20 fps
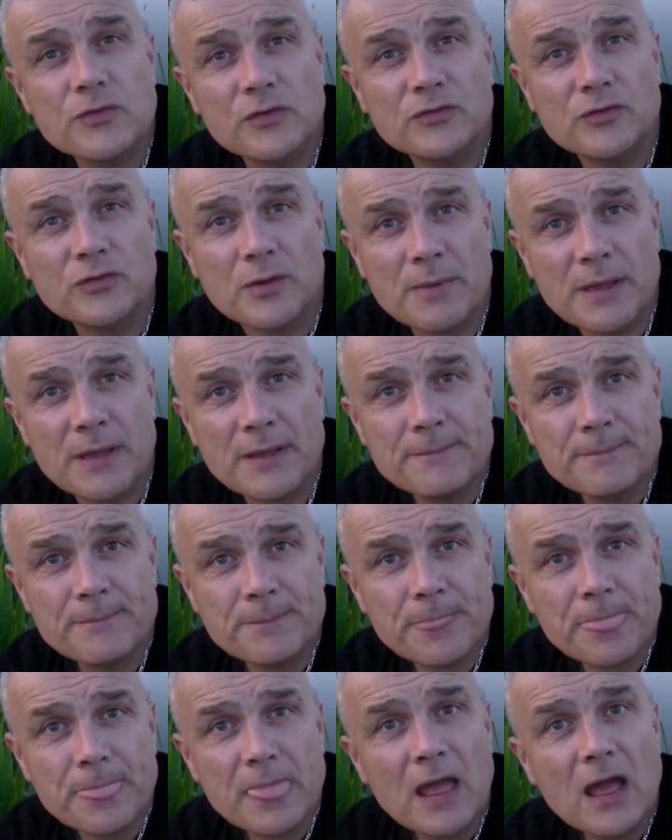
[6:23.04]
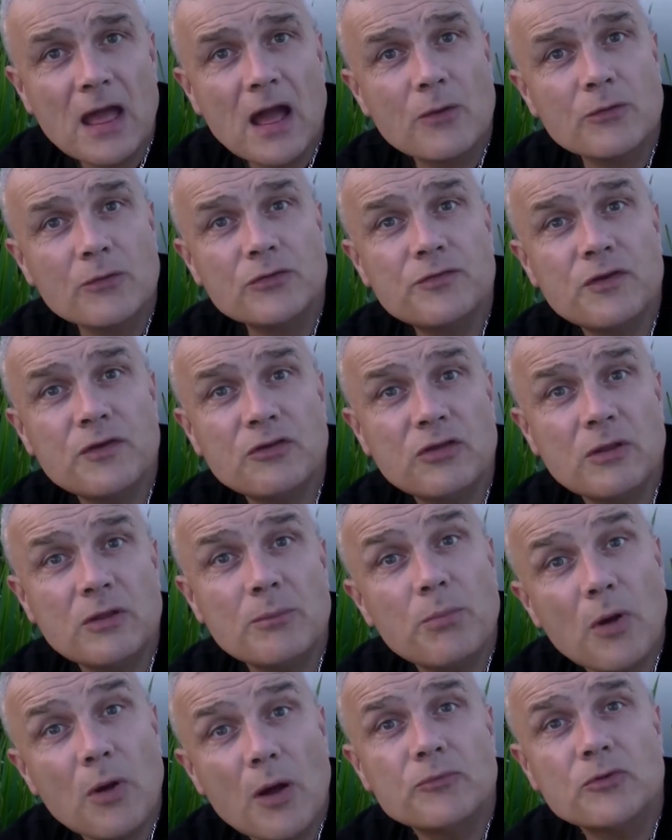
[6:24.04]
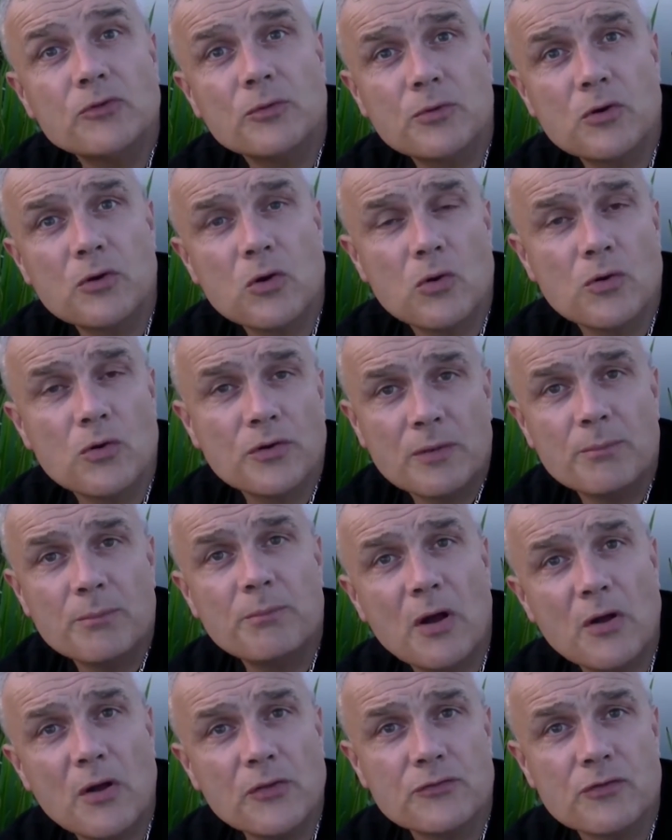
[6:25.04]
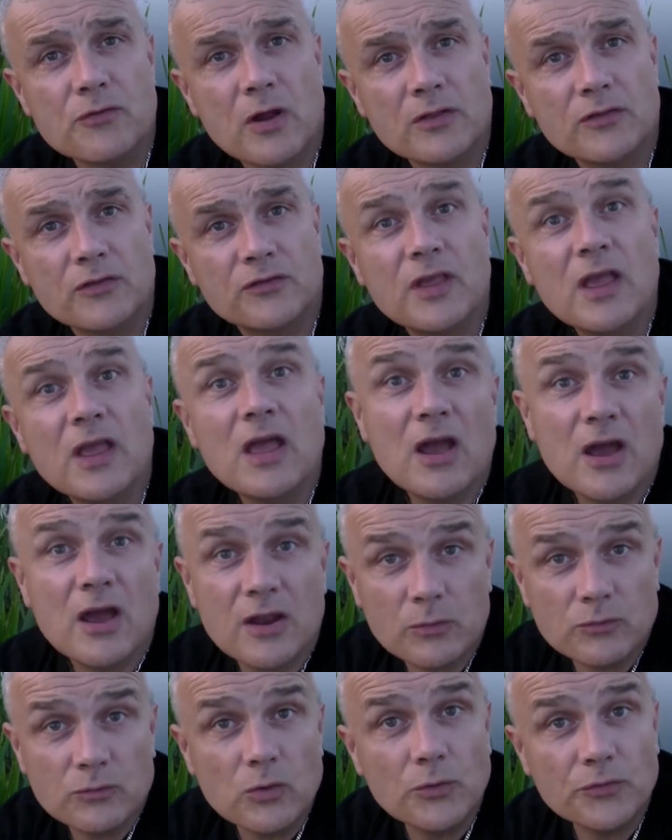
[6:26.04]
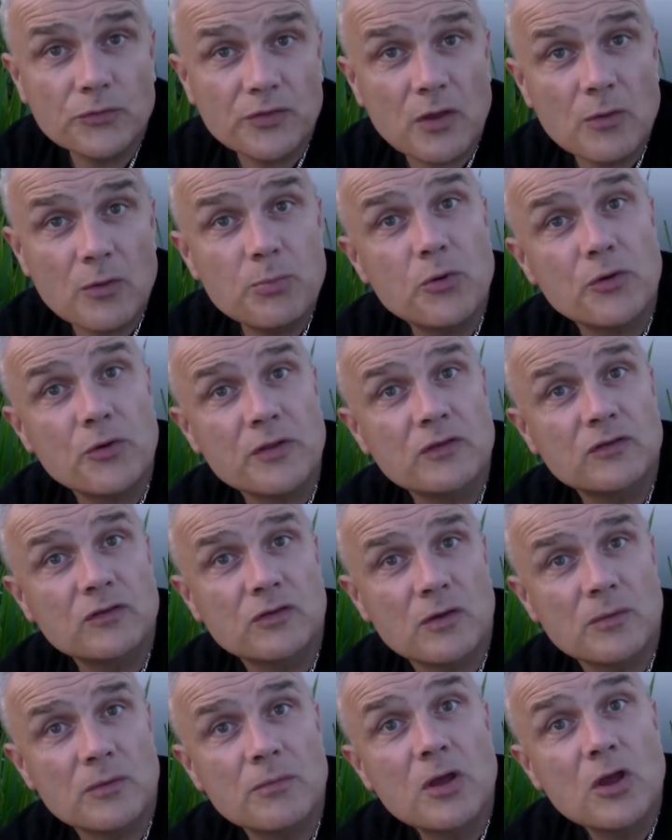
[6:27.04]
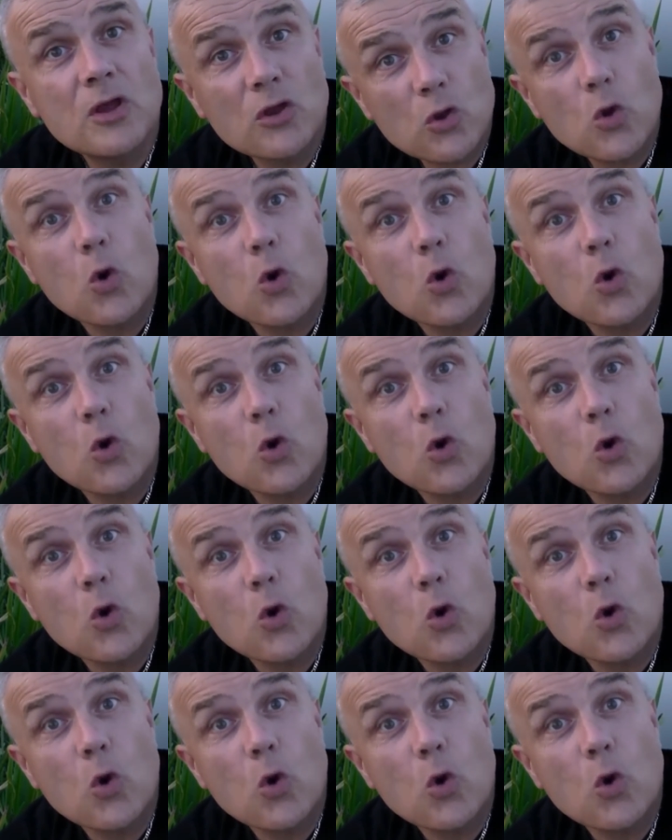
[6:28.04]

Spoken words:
through the summer. I was fishing popped up corn on both rods, and I was also putting some